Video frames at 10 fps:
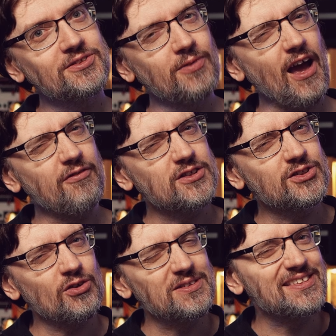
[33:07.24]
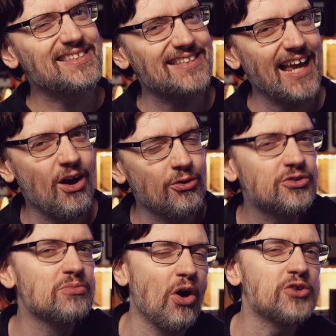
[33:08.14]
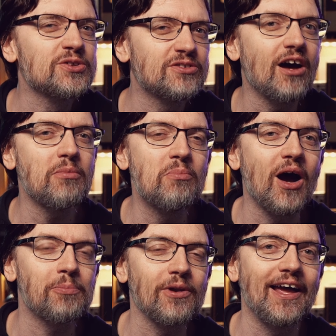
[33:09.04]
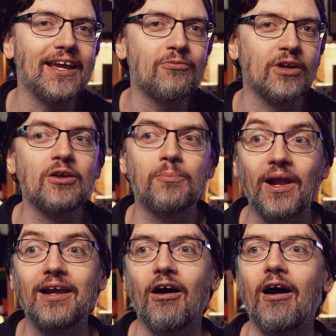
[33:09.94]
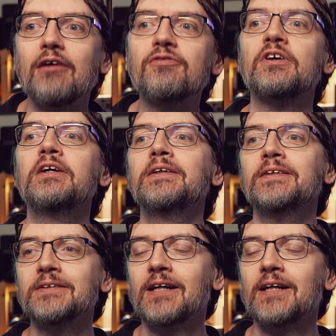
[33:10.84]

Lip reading: have a certain sound most of the time in my playing and when I play live.